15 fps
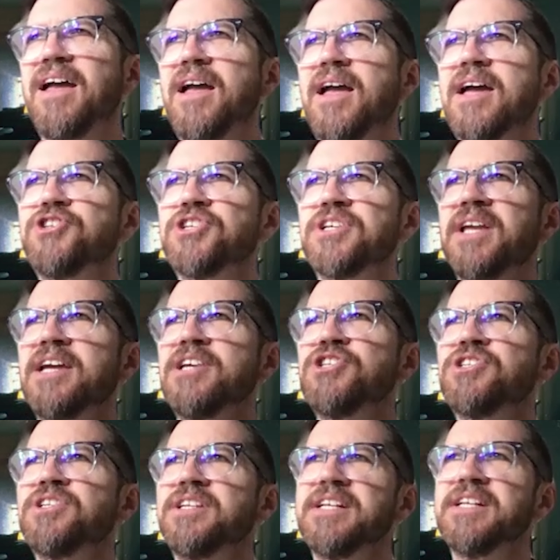
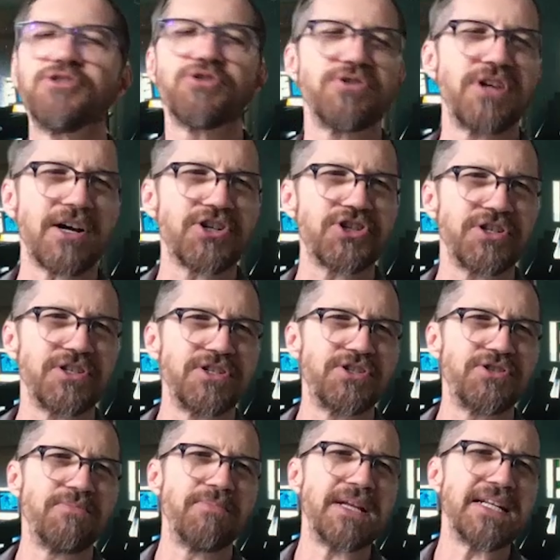education and introduction
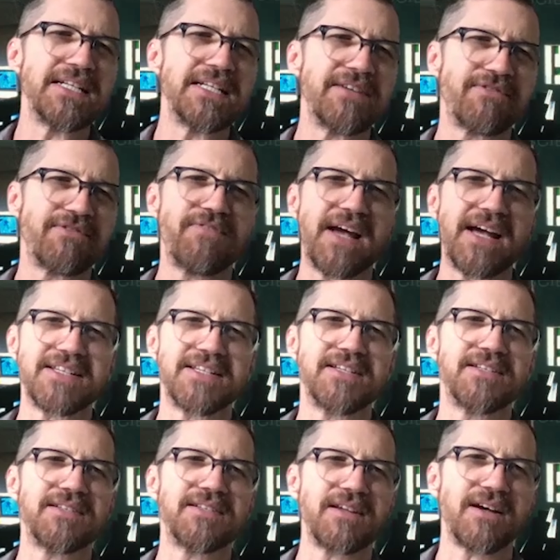to many different
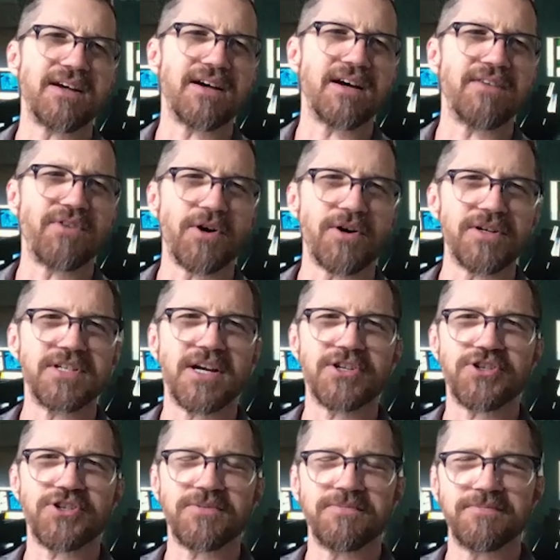facets of
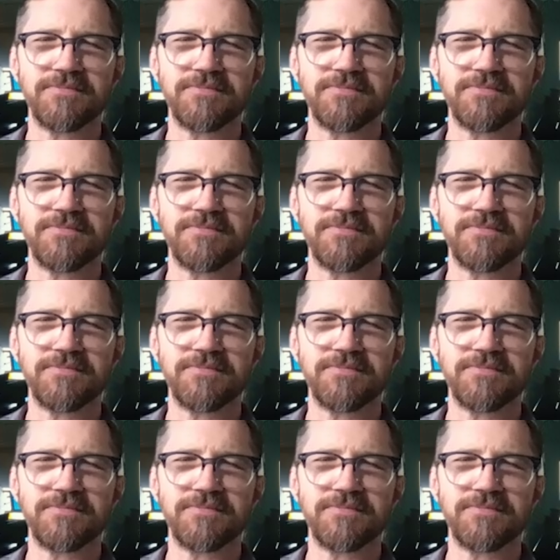architecture.